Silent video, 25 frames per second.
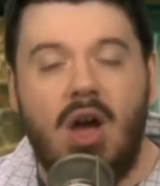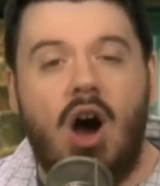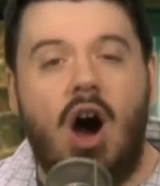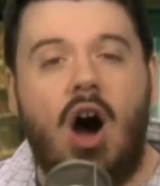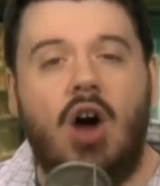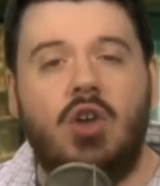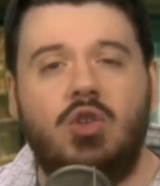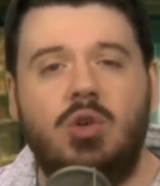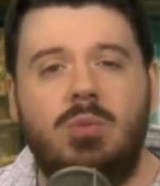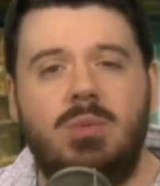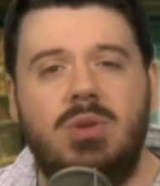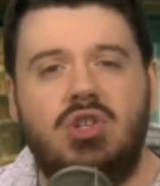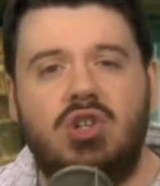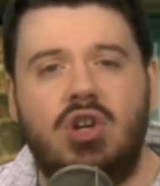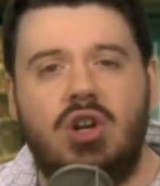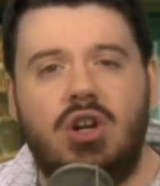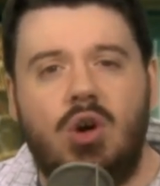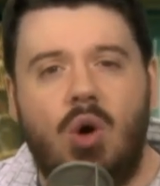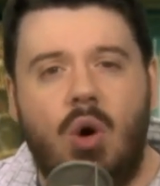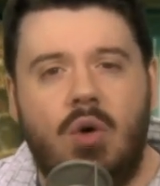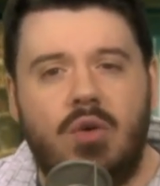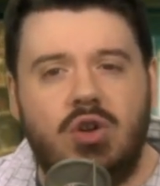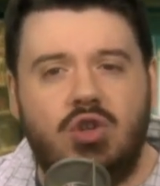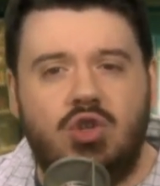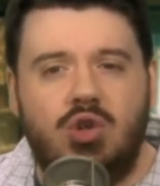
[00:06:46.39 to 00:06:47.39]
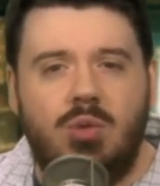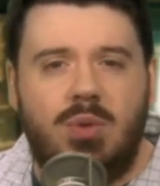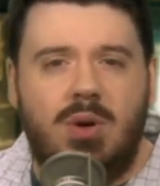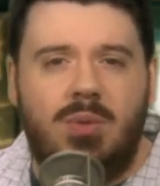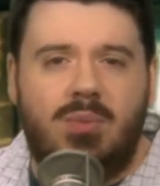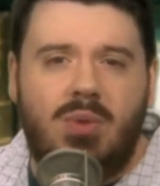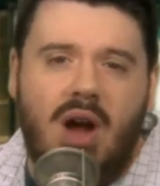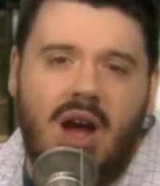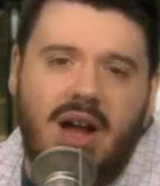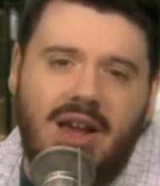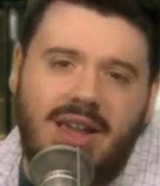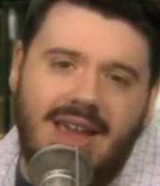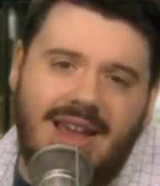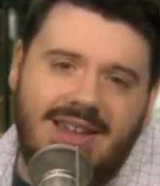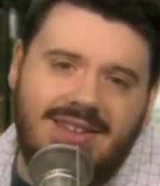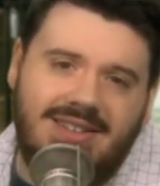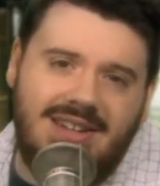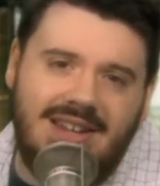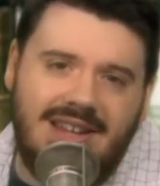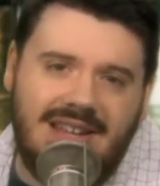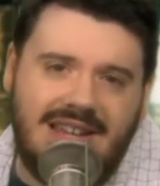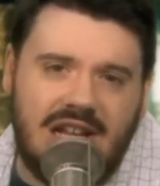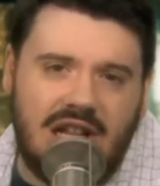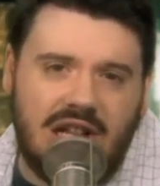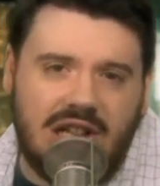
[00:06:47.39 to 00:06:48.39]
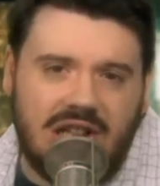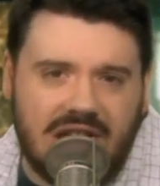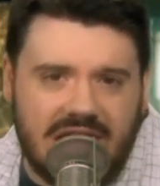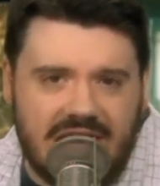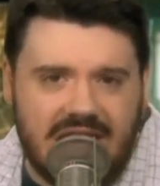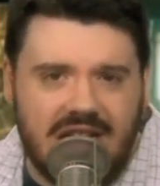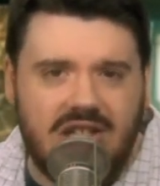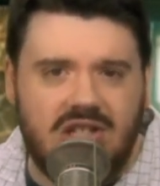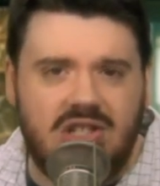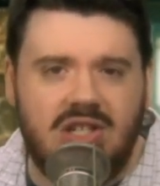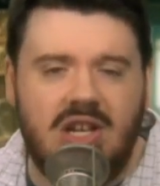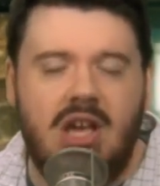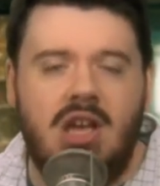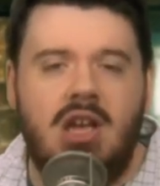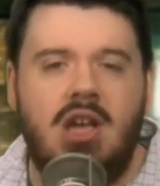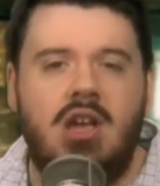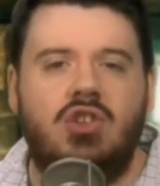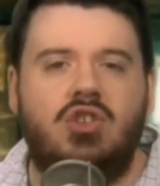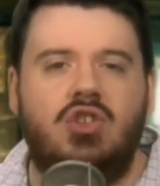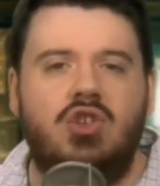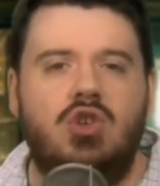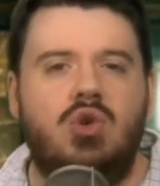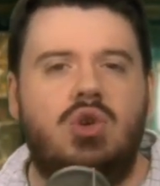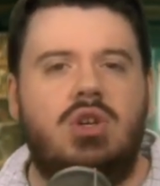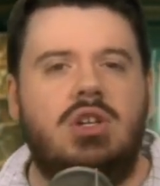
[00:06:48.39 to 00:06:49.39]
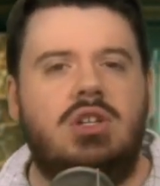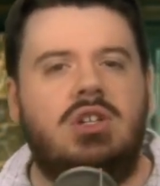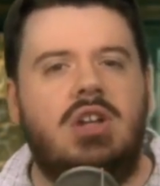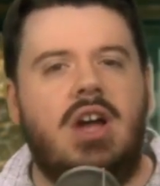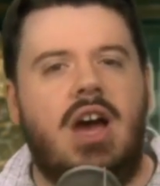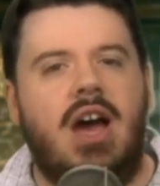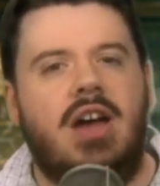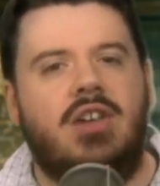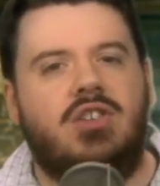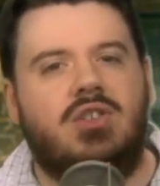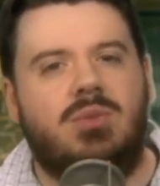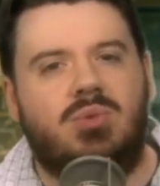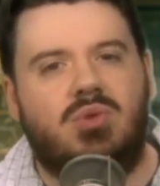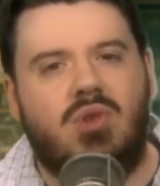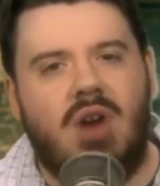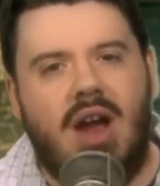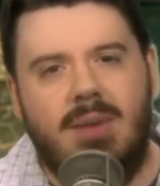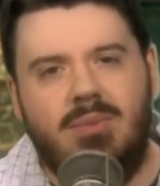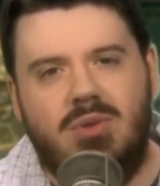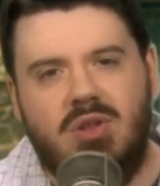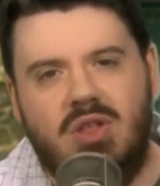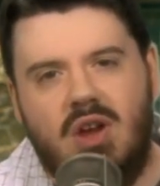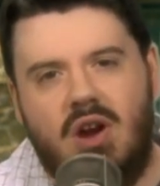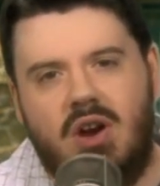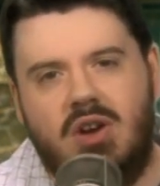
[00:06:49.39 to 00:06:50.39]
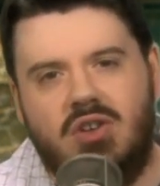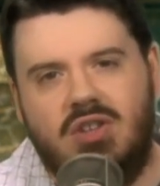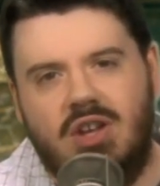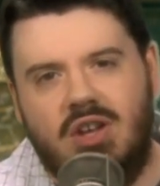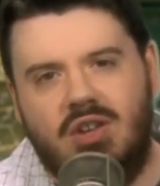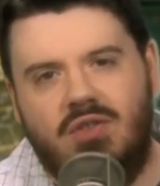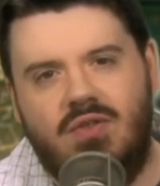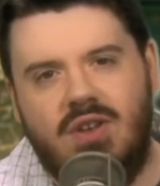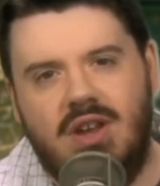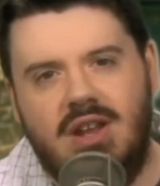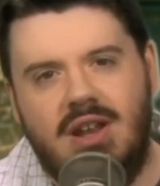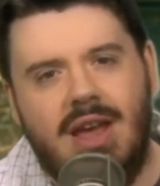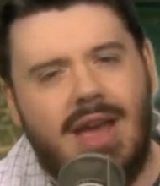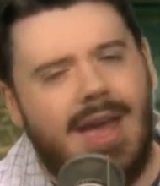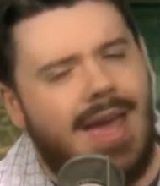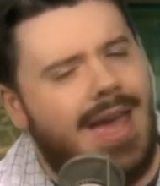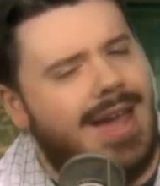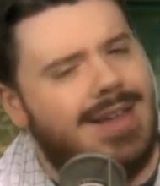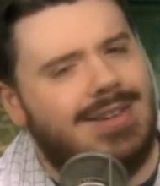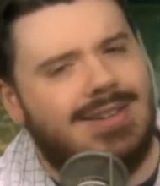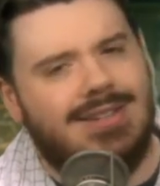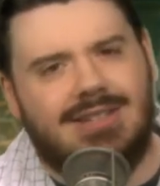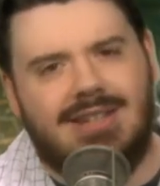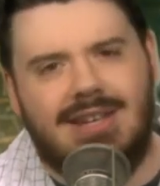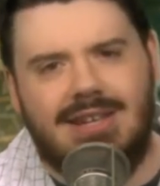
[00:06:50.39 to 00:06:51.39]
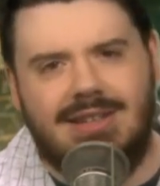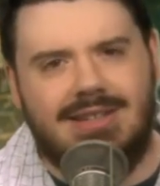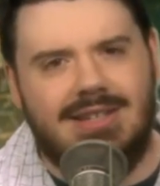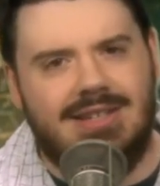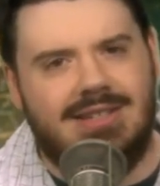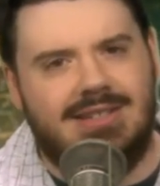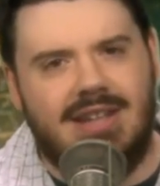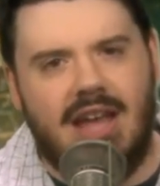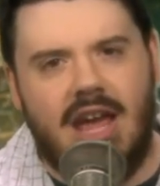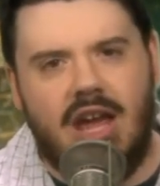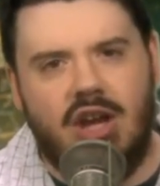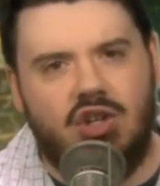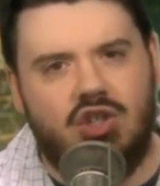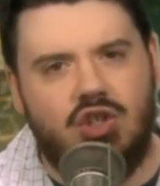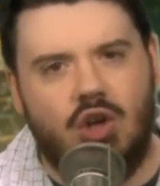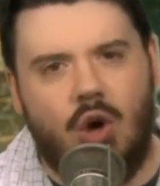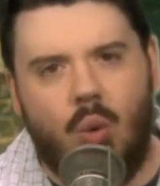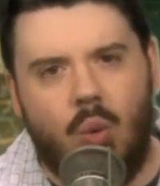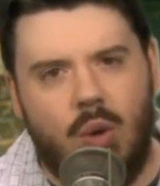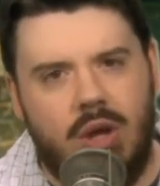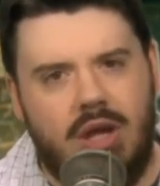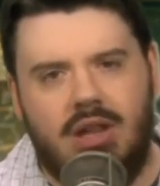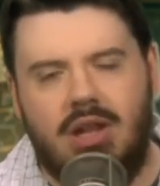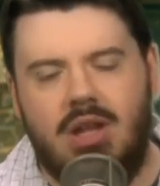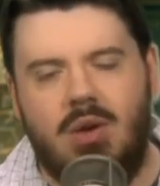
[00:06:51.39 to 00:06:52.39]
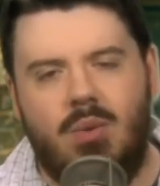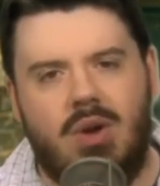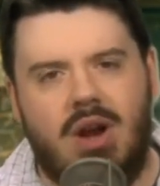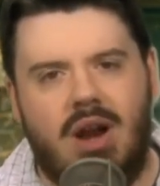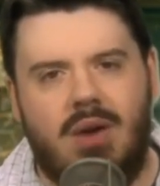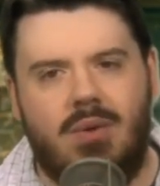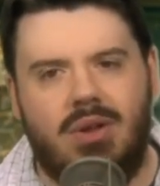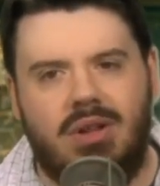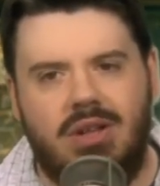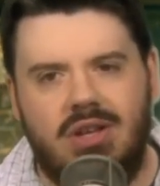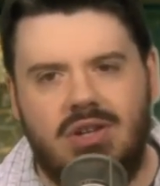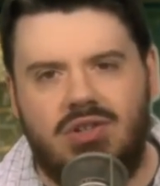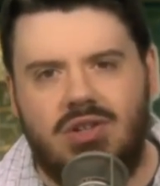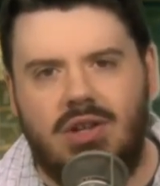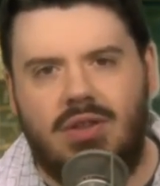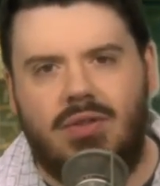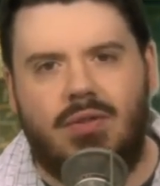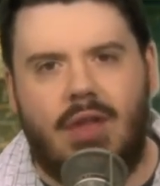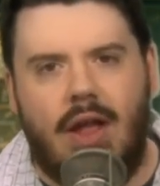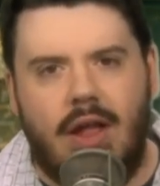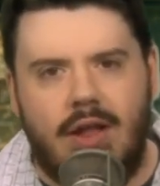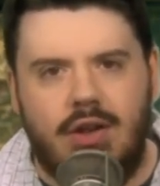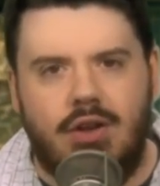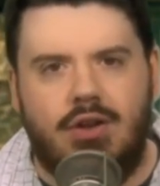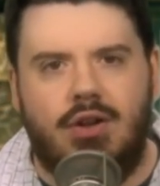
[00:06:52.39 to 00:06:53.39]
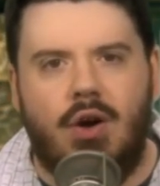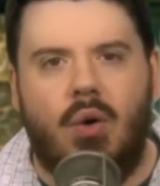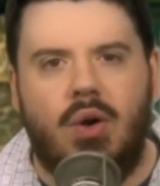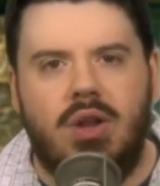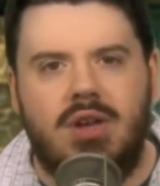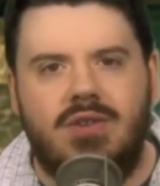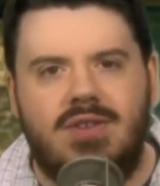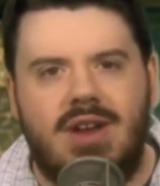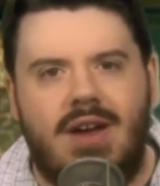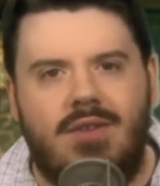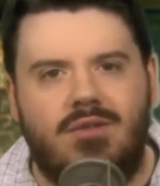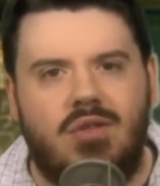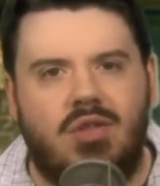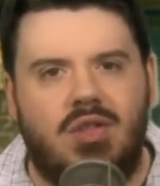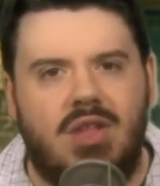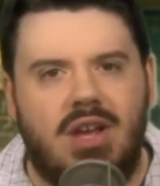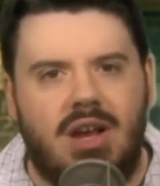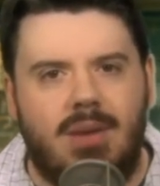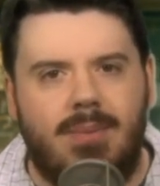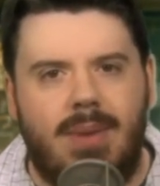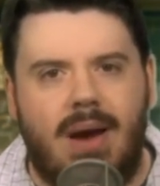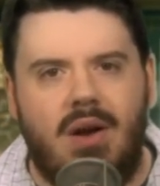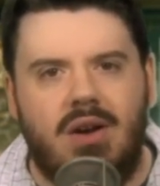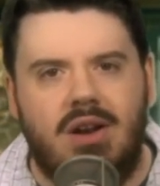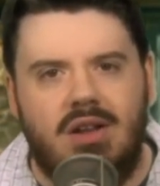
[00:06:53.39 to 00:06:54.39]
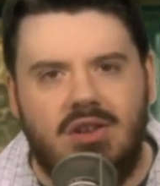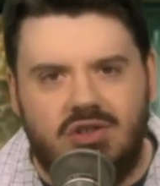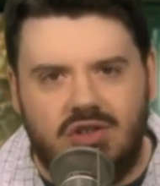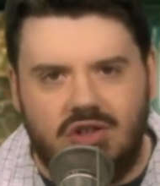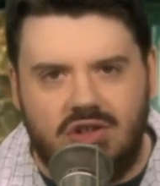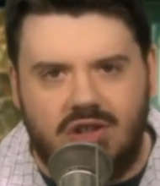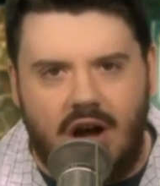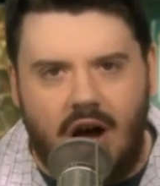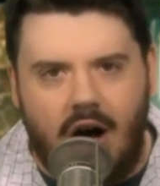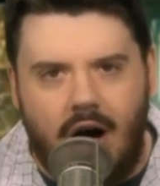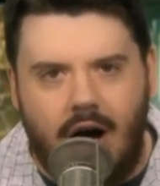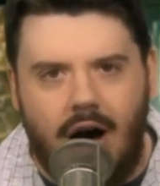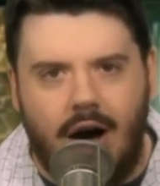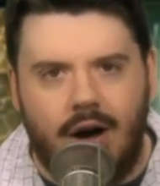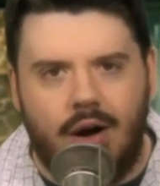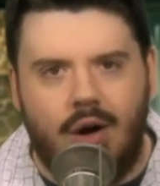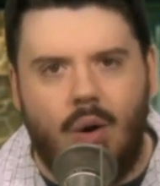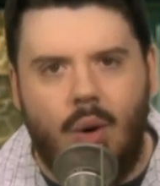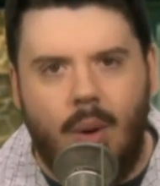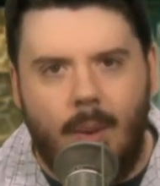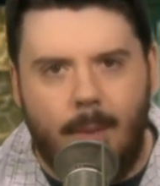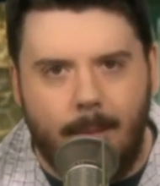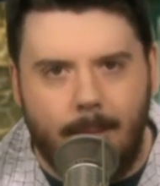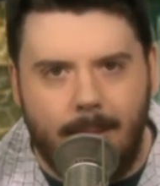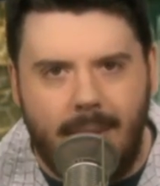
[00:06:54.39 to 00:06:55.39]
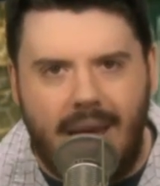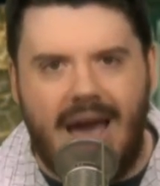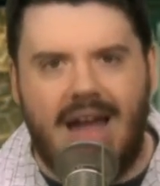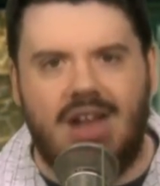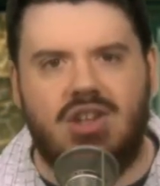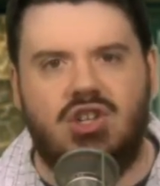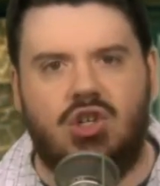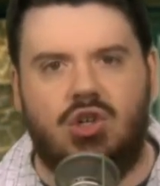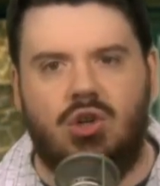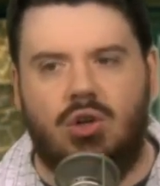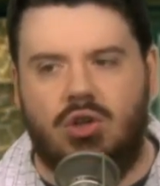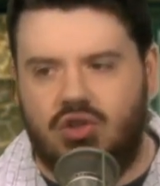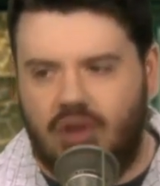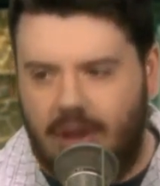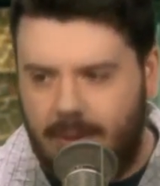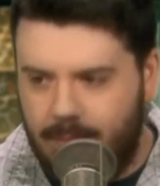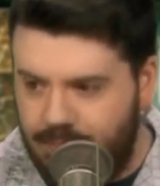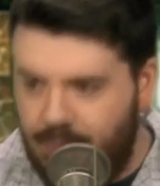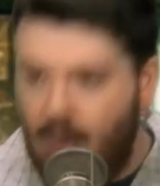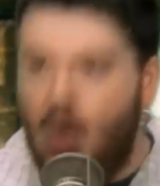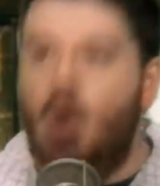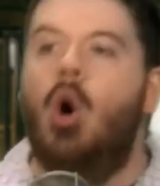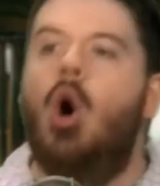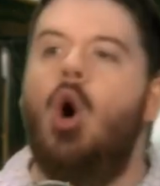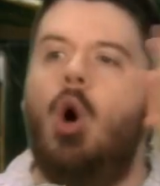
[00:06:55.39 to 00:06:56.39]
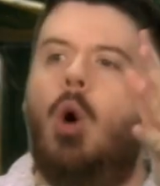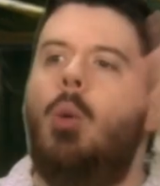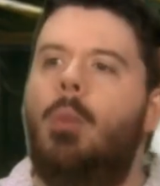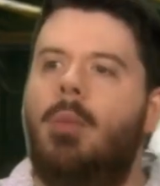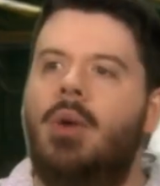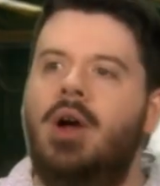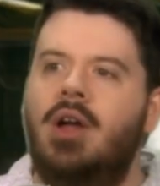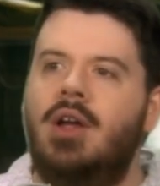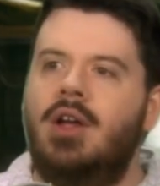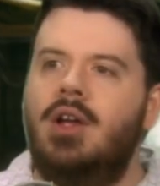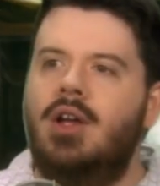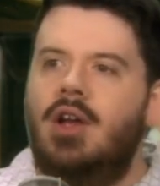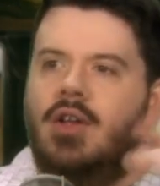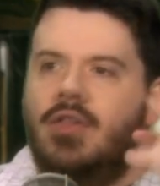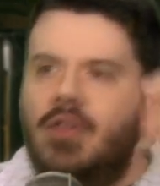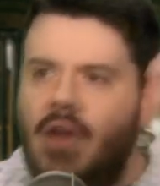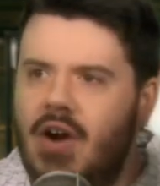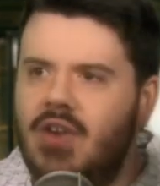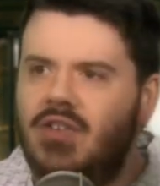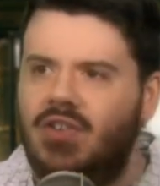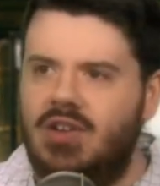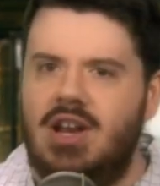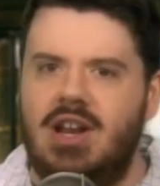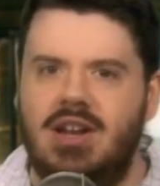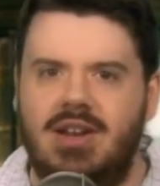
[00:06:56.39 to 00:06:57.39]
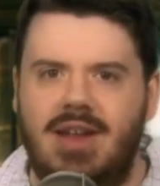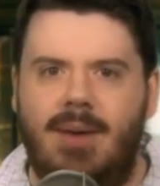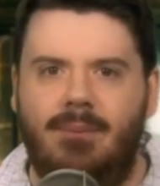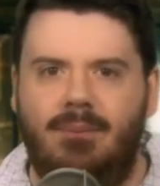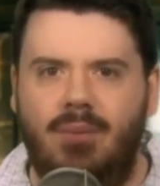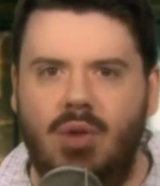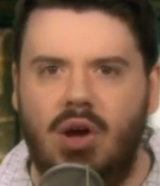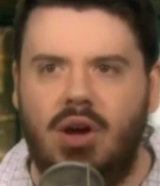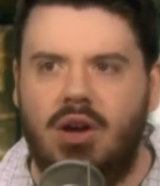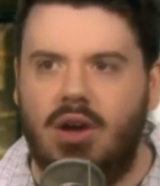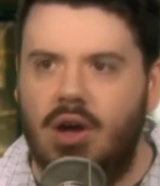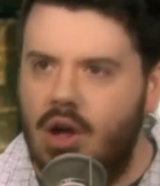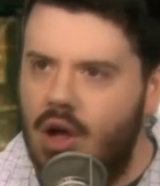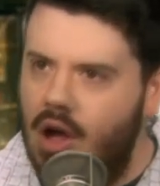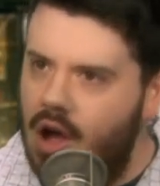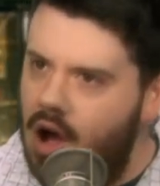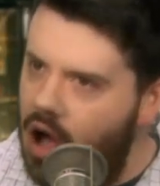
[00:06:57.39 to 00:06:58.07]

Also be sure to go over to Jupiter Broadcasting and get links so you can uh, subscribe to the RSS feed and just get this dang show weekly when I release it. Then you don't even have to think about it. It's just auto magical. It's like boom, there's an in-depth look.